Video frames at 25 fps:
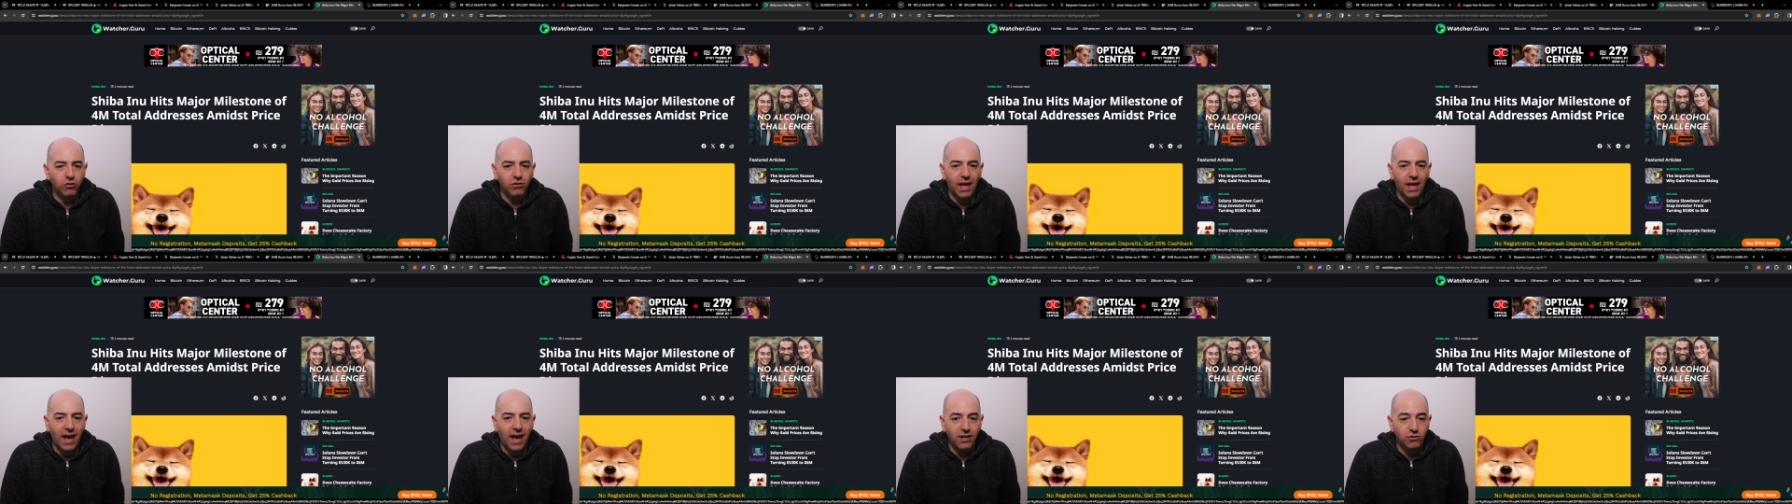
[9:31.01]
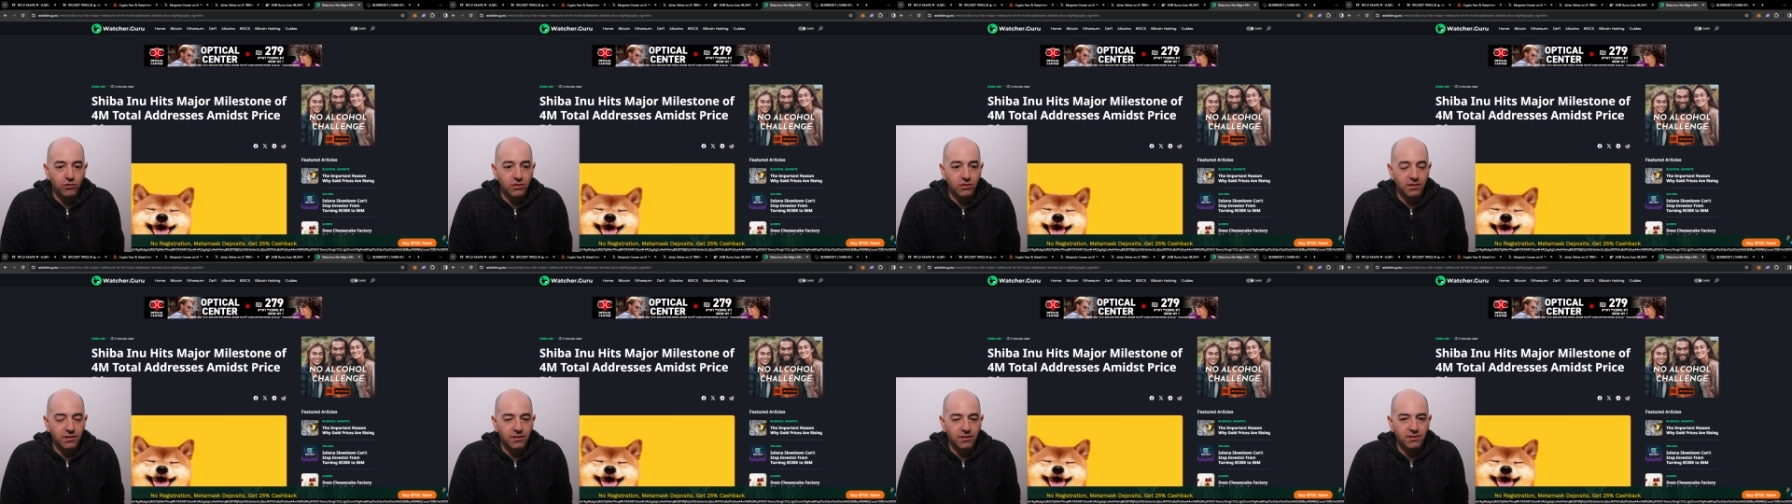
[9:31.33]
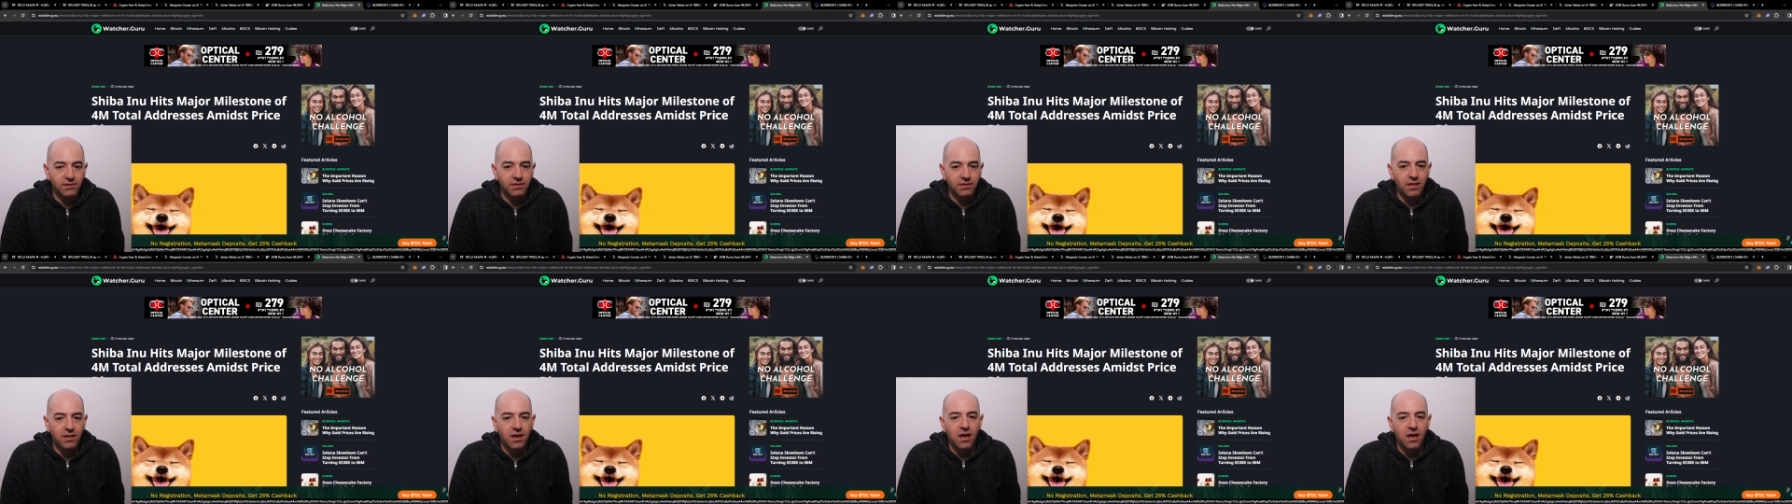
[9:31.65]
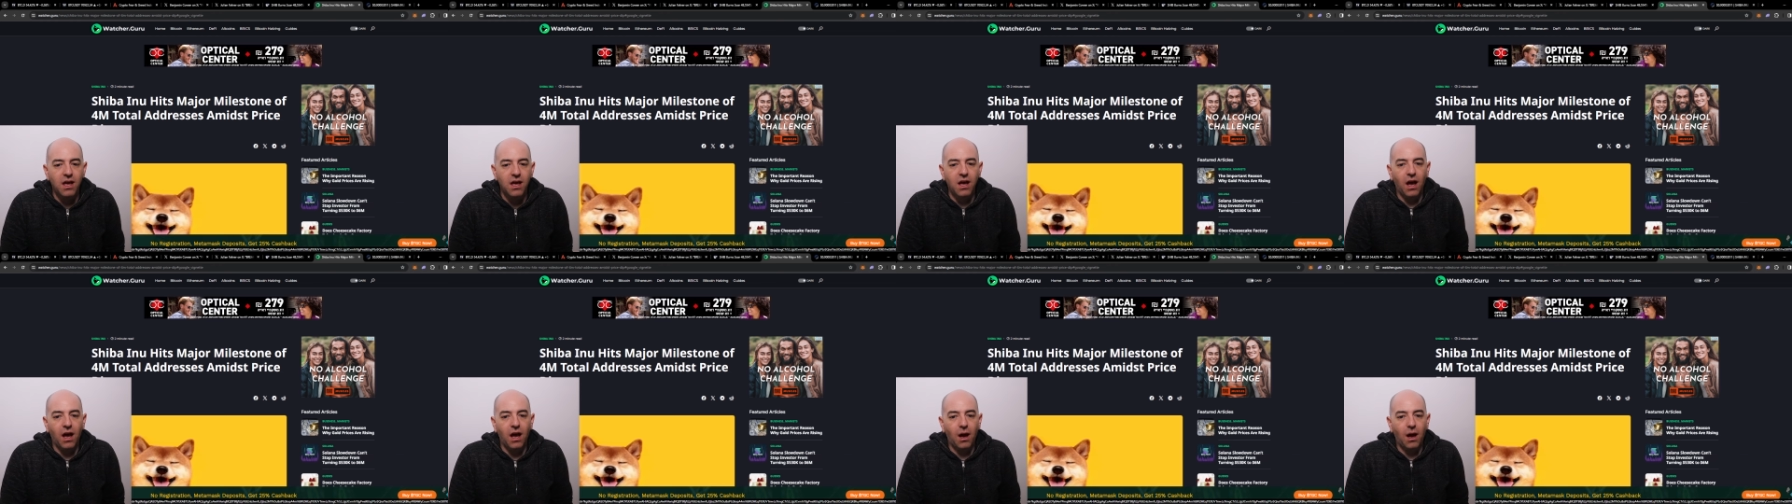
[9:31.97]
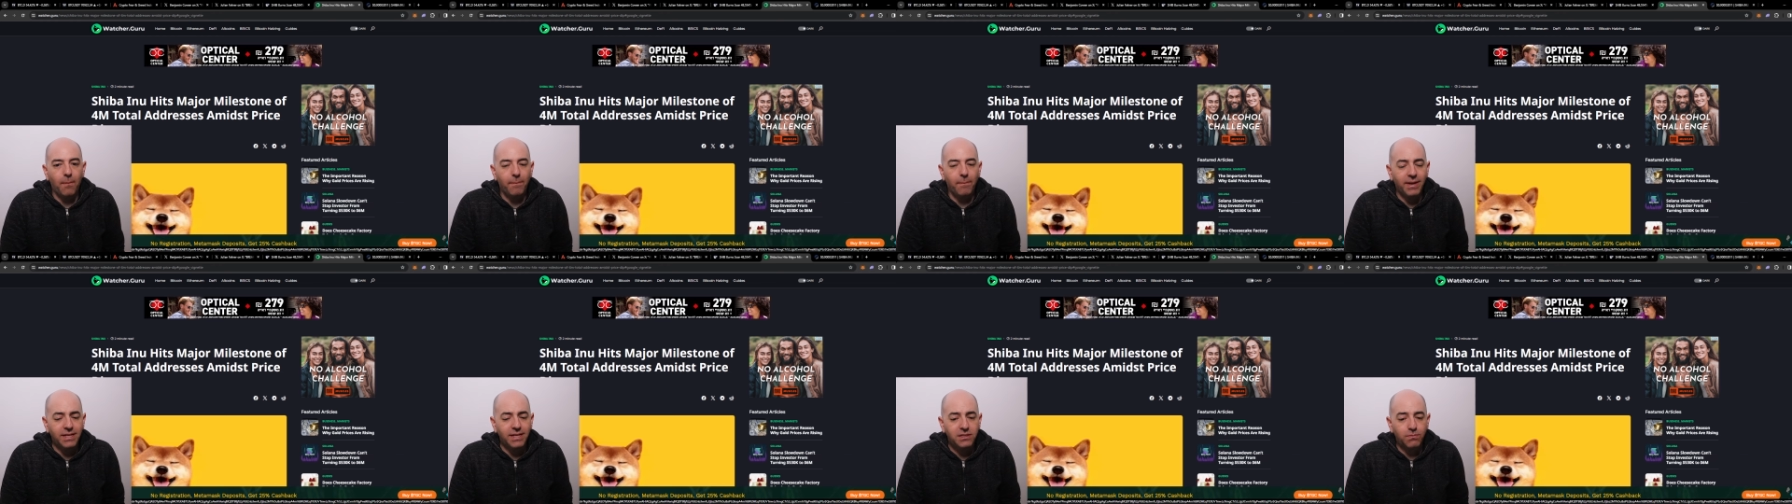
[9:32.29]
addresses
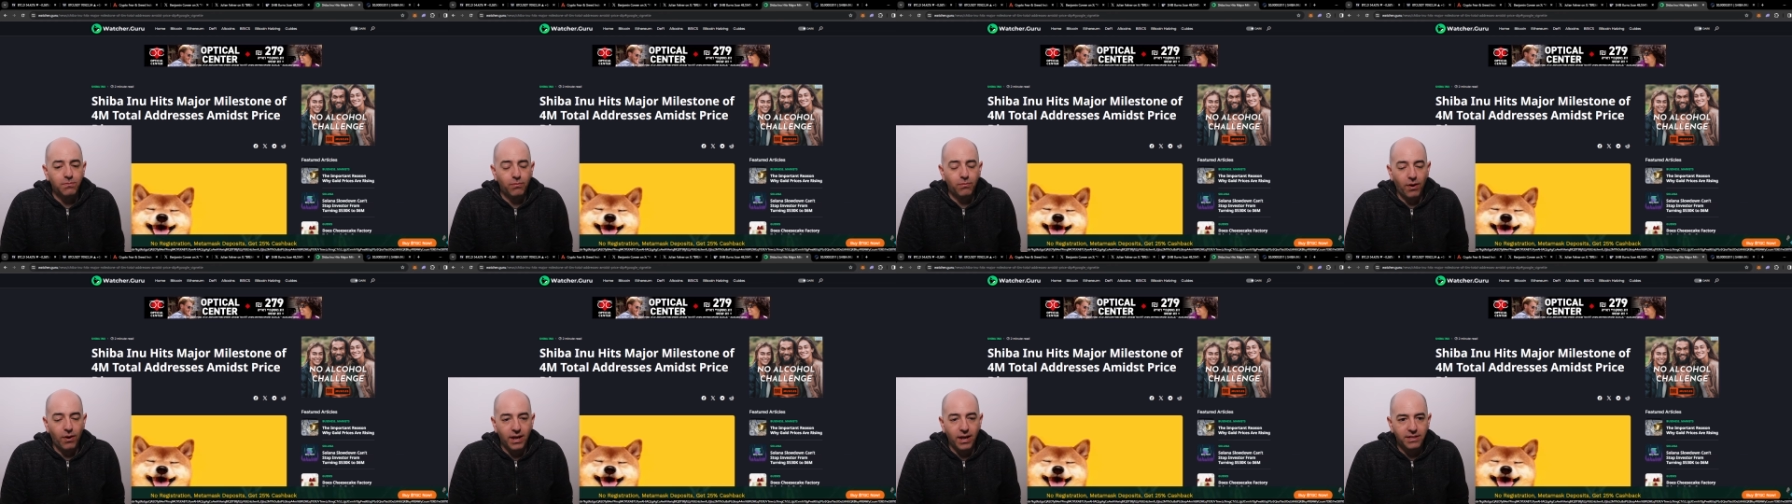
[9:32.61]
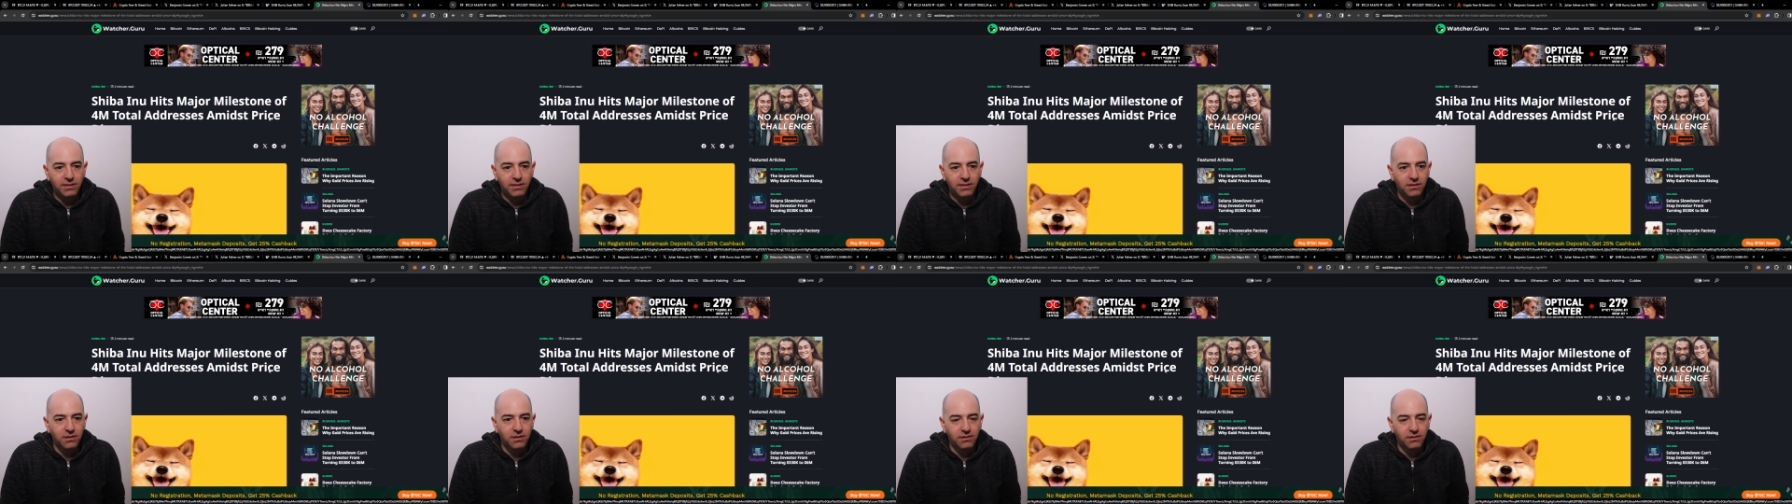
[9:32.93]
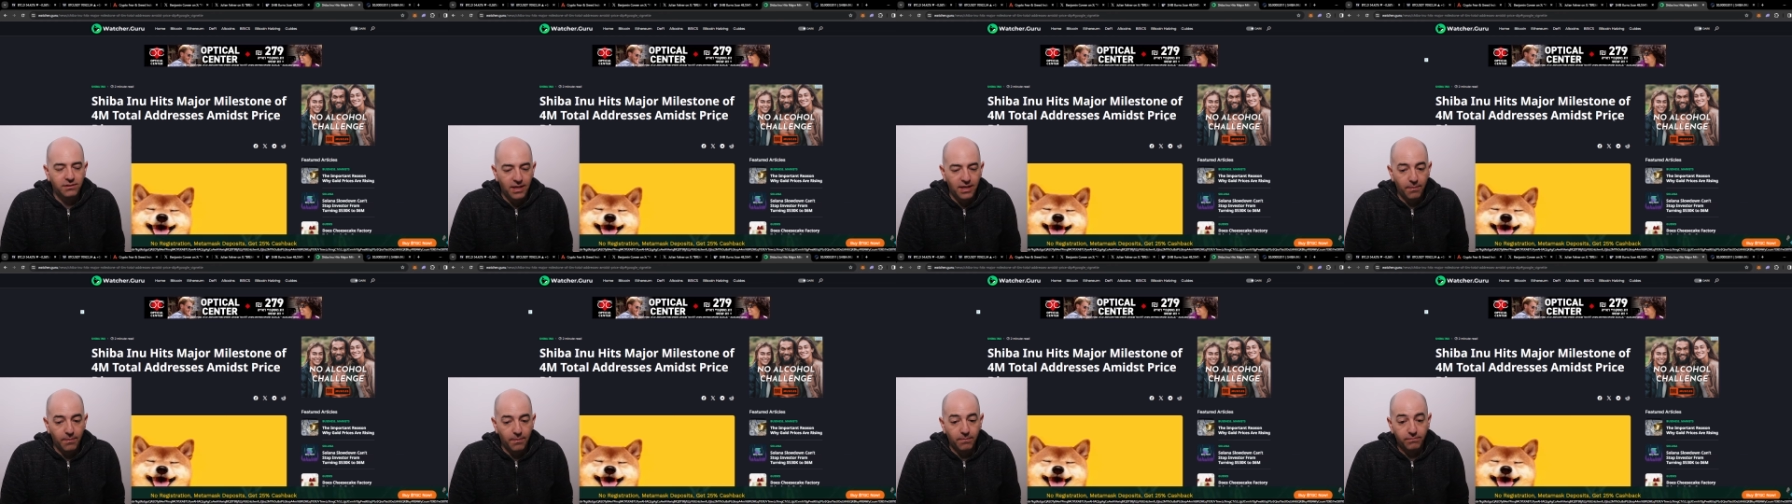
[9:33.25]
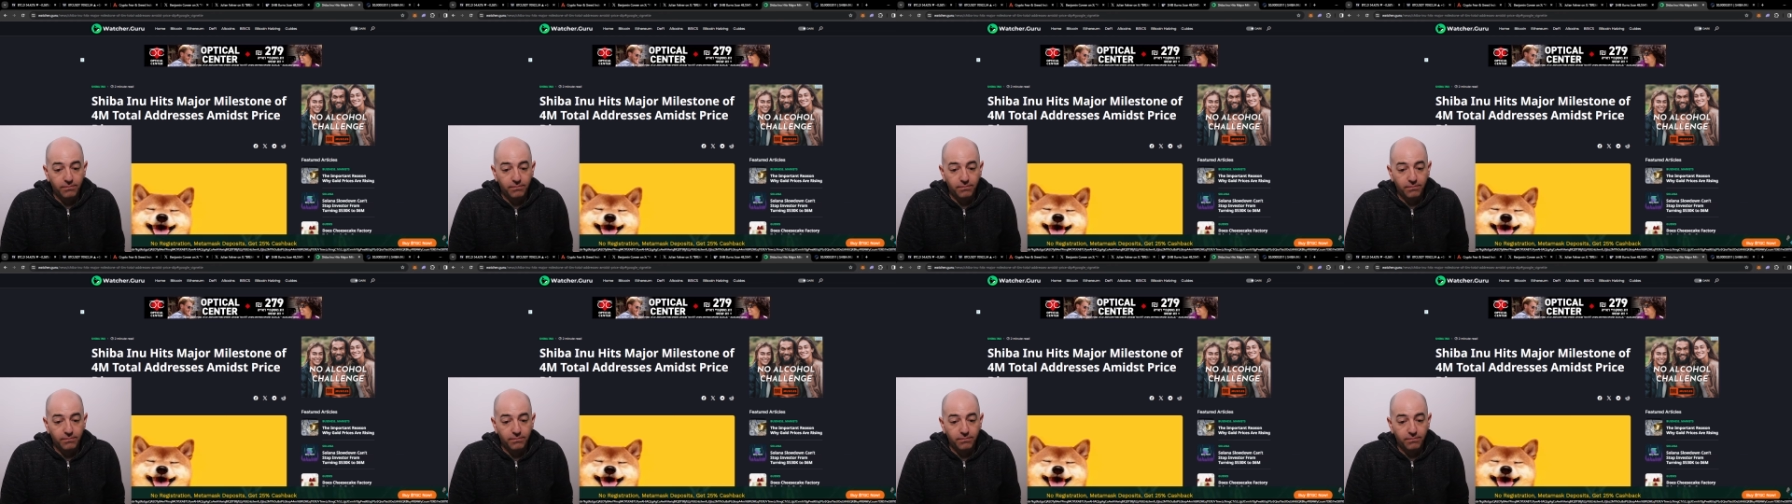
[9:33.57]
amidst price dip.